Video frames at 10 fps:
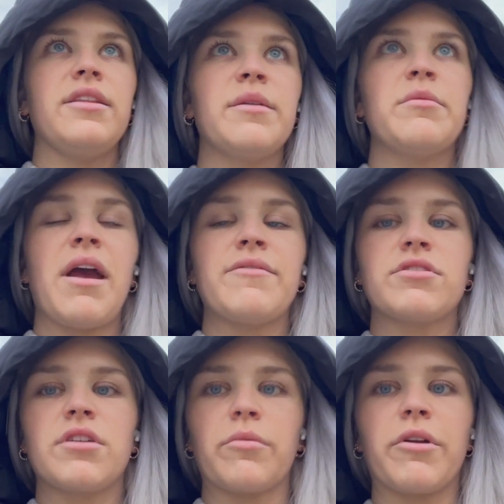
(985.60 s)
think I'm gonna have to
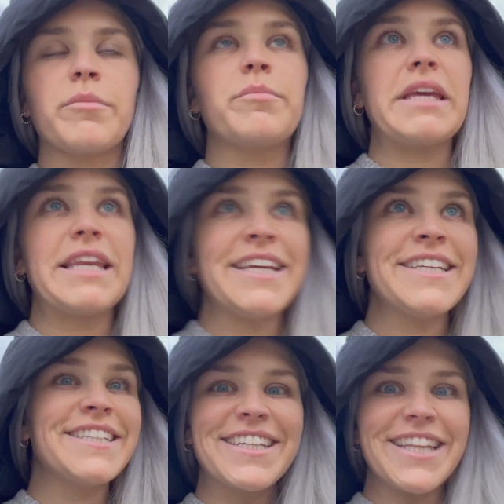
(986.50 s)
start wearing
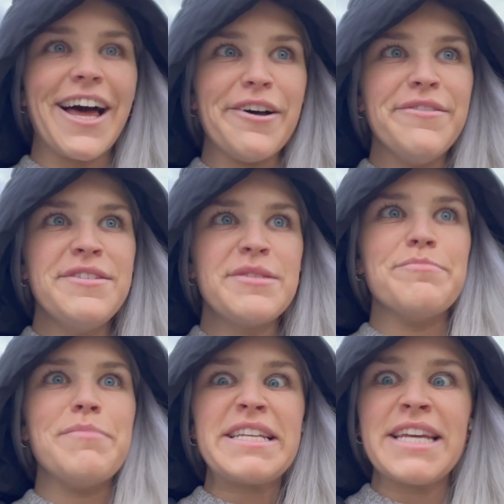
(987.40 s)
beanies, gloves,
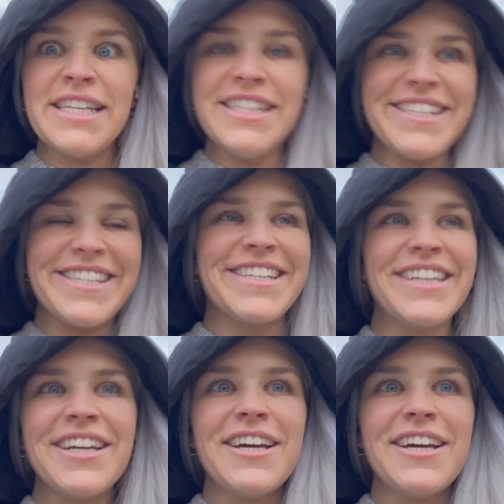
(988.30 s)
mittens